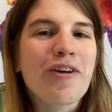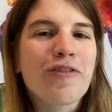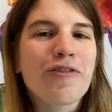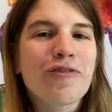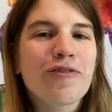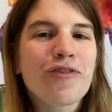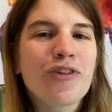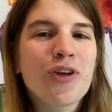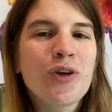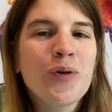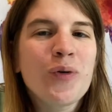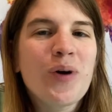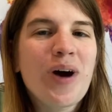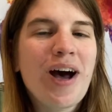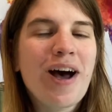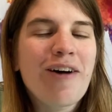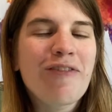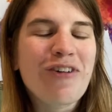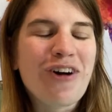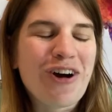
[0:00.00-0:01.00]
few
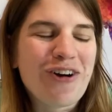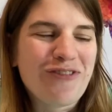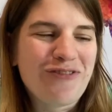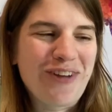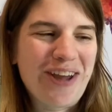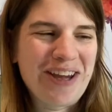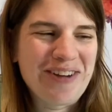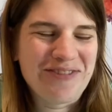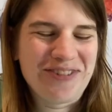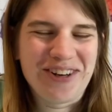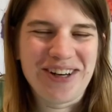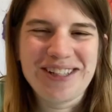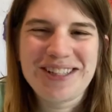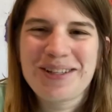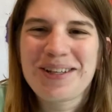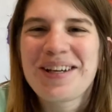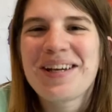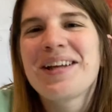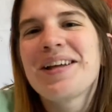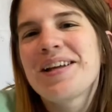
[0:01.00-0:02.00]
of our favorites,
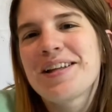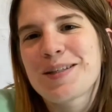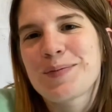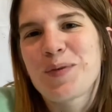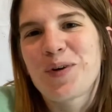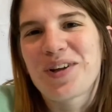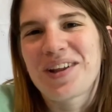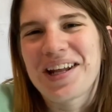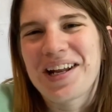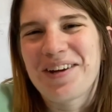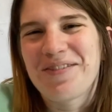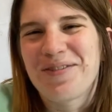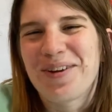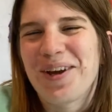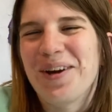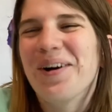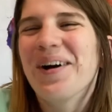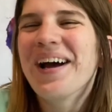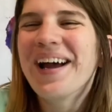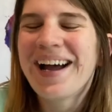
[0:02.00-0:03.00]
it's more than a
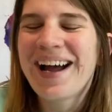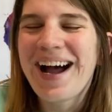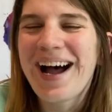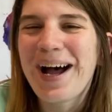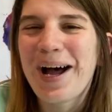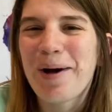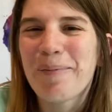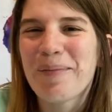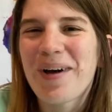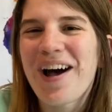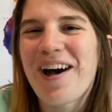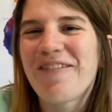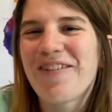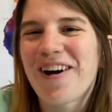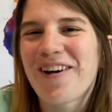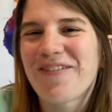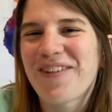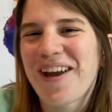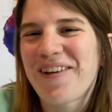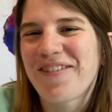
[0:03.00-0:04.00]
few, of
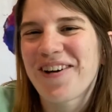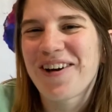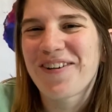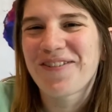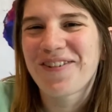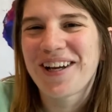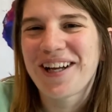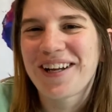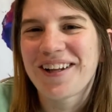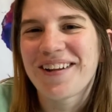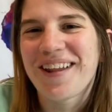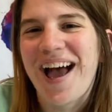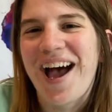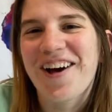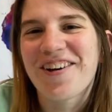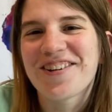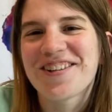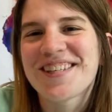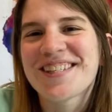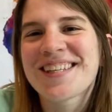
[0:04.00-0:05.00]
our favorite read
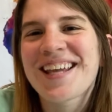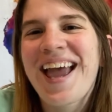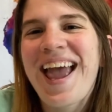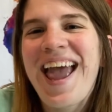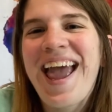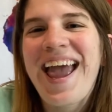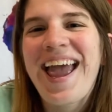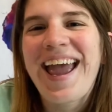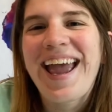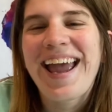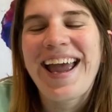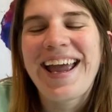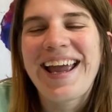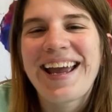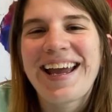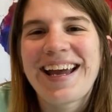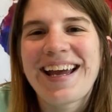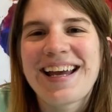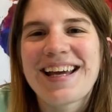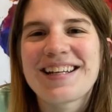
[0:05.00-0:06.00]
alouds.
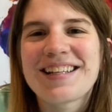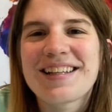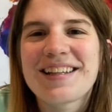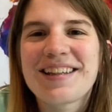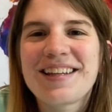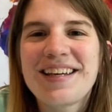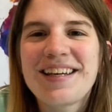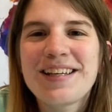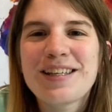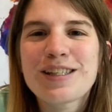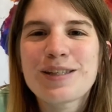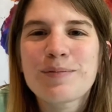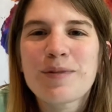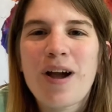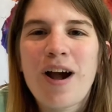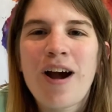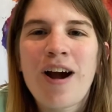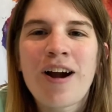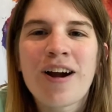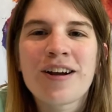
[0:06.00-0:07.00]
And these
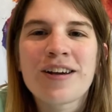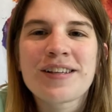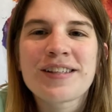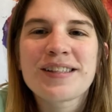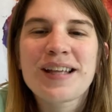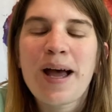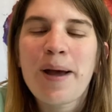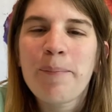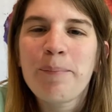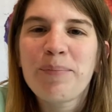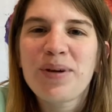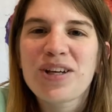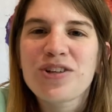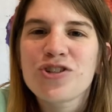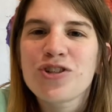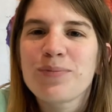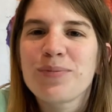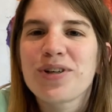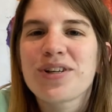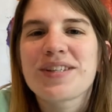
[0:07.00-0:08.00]
are some
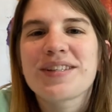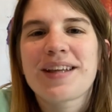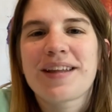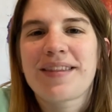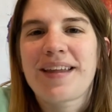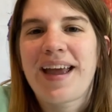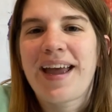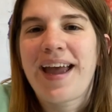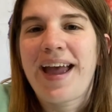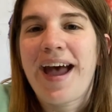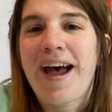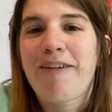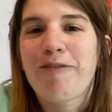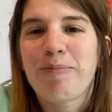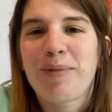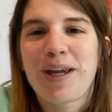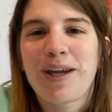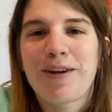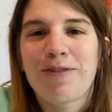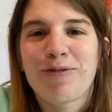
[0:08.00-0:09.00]
picture books that they have
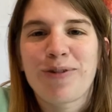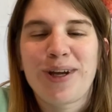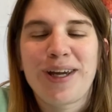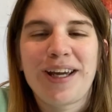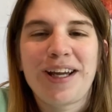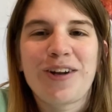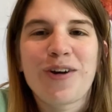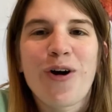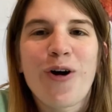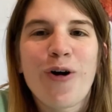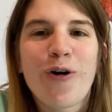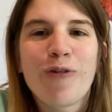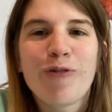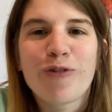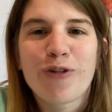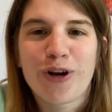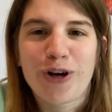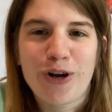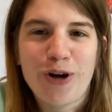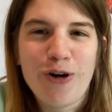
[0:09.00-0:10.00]
me read
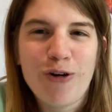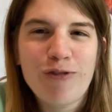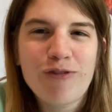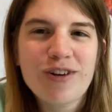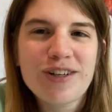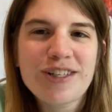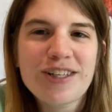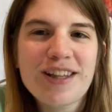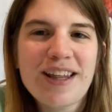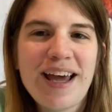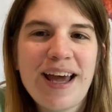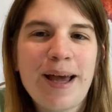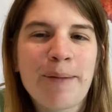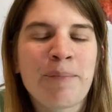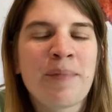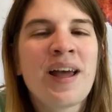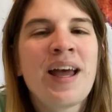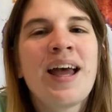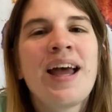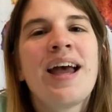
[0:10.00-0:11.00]
over and over to them,
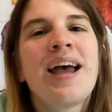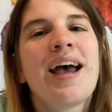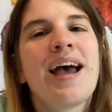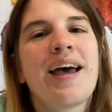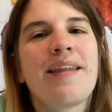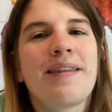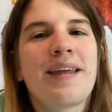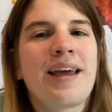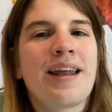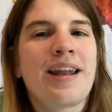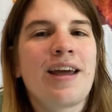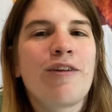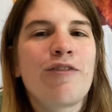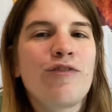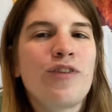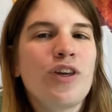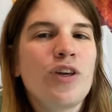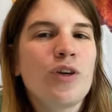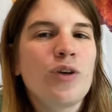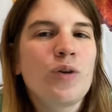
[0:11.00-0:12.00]
and then a
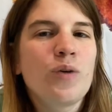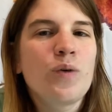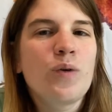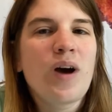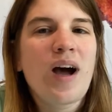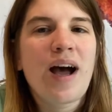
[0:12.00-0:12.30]
few